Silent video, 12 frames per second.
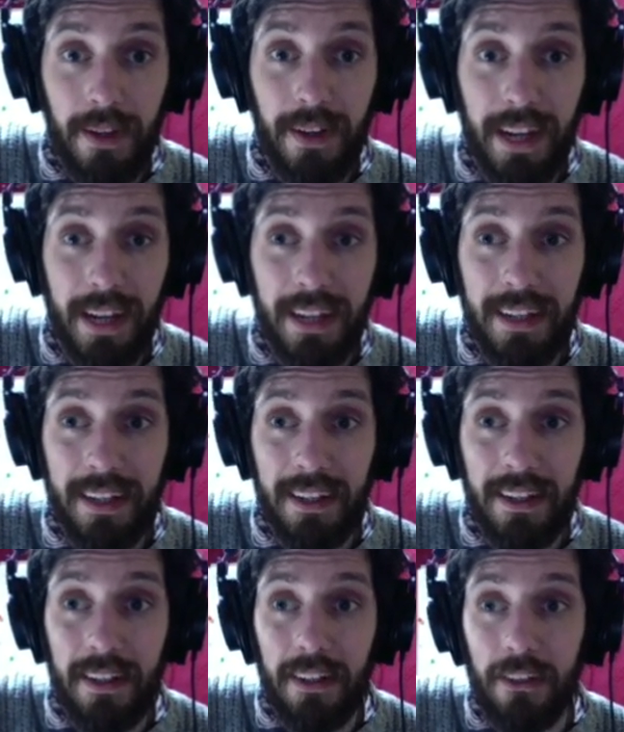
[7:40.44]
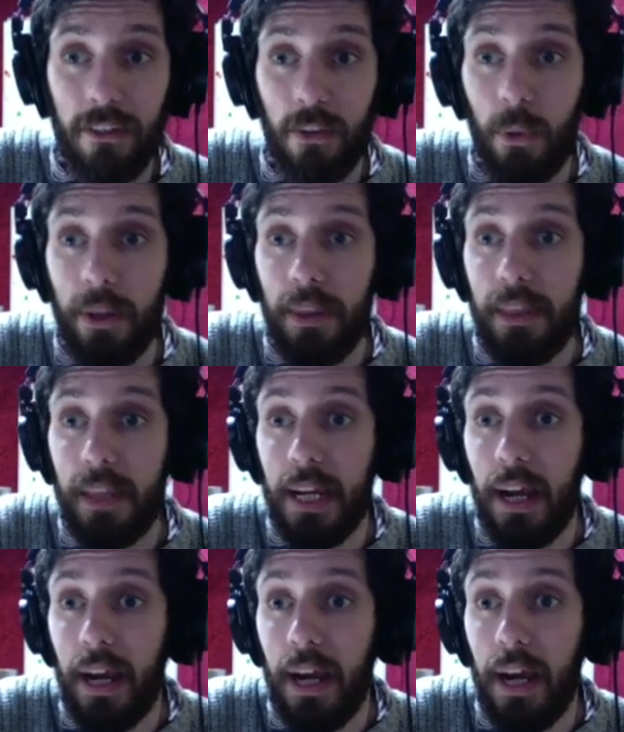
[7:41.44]
Okay. So one
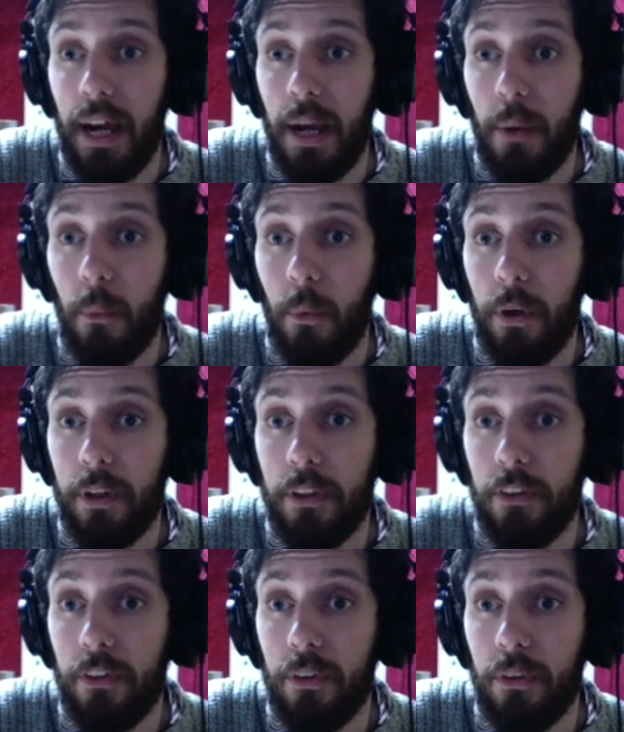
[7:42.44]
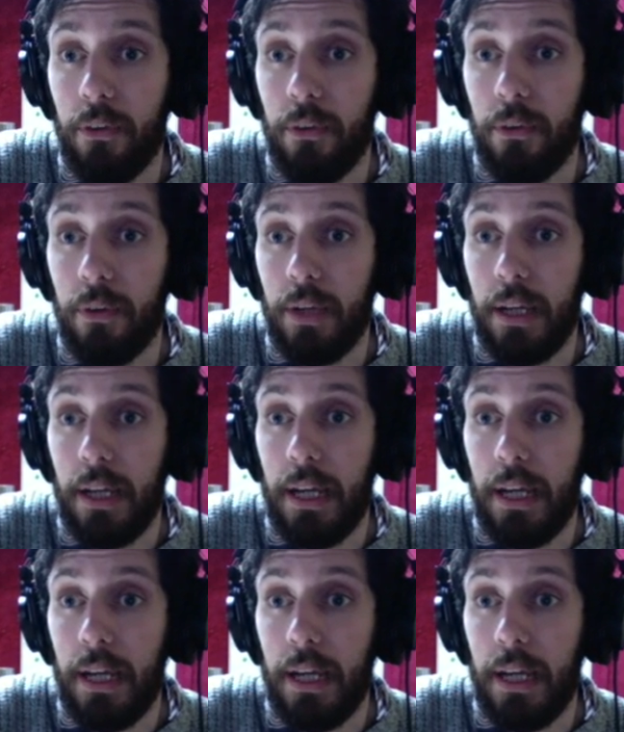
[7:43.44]
thing I want to